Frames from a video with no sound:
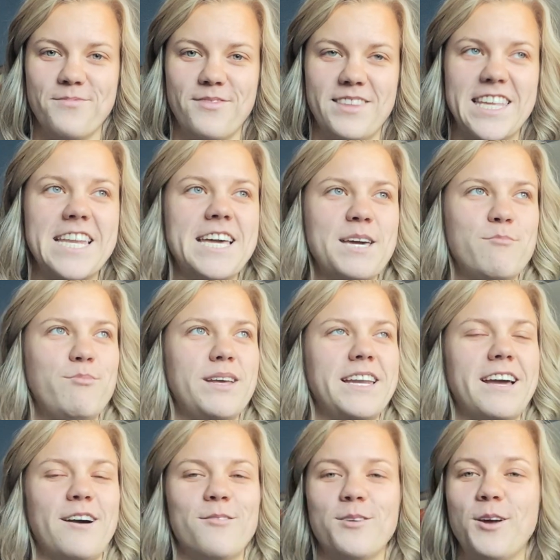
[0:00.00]
That it had been
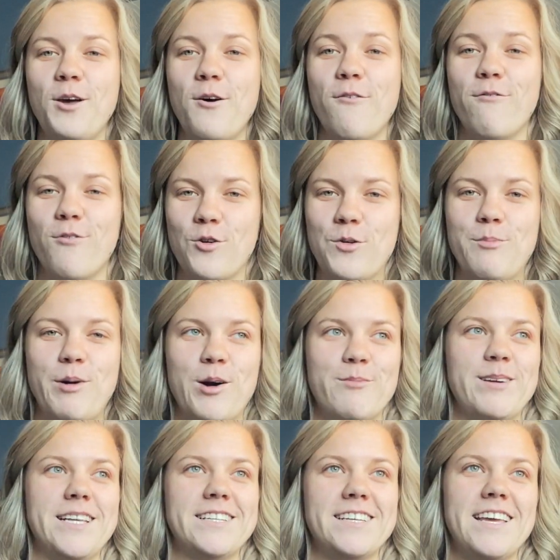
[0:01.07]
out for a
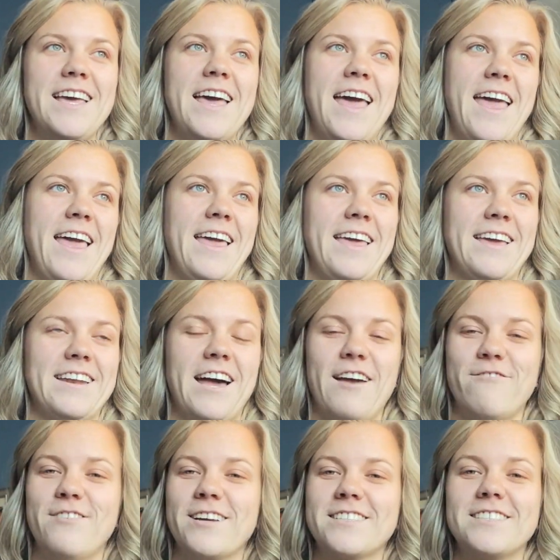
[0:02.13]
moment, and I
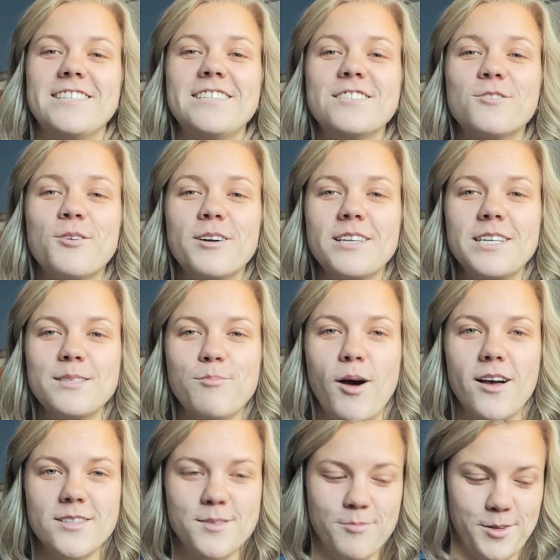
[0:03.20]
fixed it as quickly as
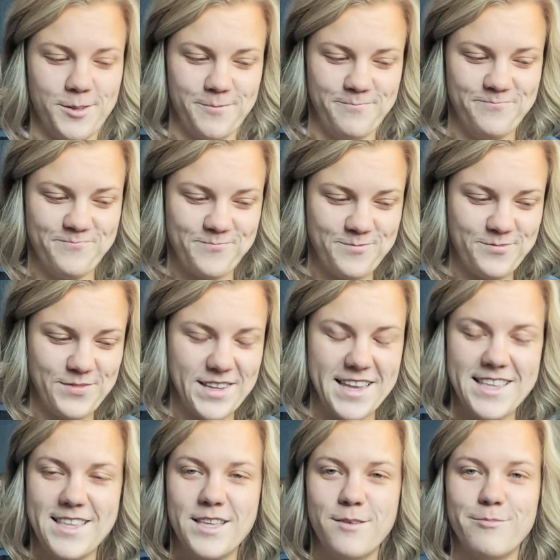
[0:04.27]
possible.
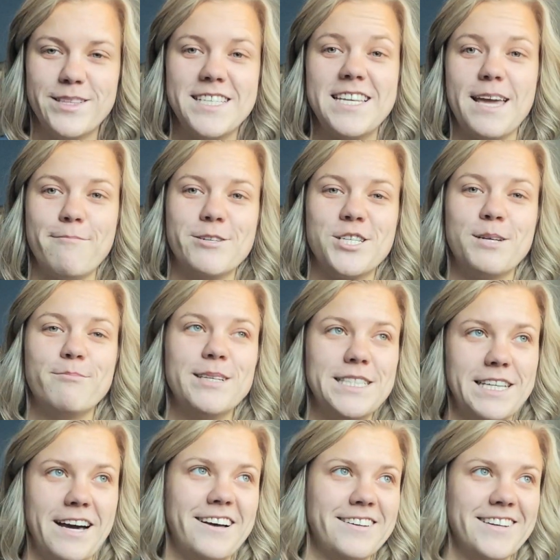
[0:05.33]
But the damage had been
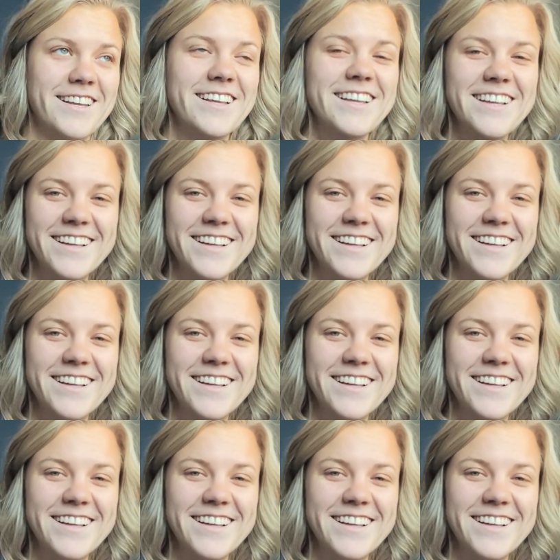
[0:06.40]
done.